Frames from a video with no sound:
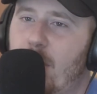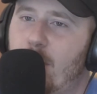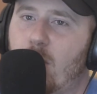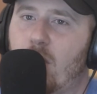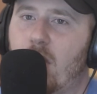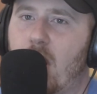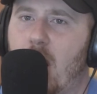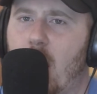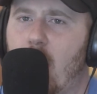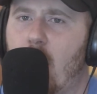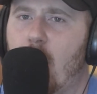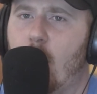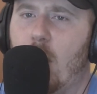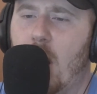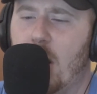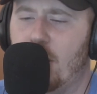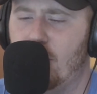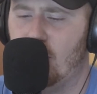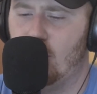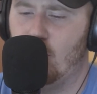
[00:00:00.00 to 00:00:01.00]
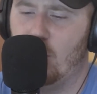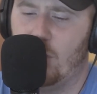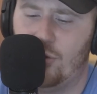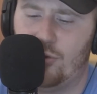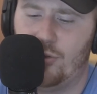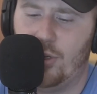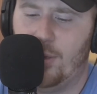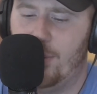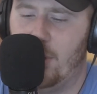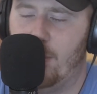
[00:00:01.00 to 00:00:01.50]
people are like, oh, well, I just want to
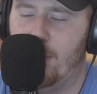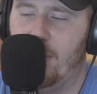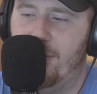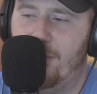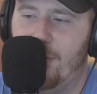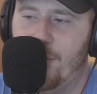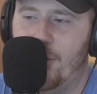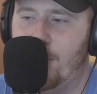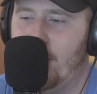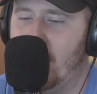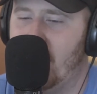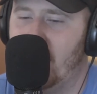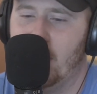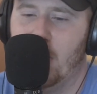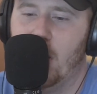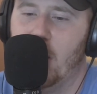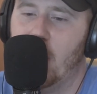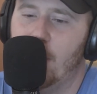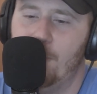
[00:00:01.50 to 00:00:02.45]
stream it on my phone. I'm like,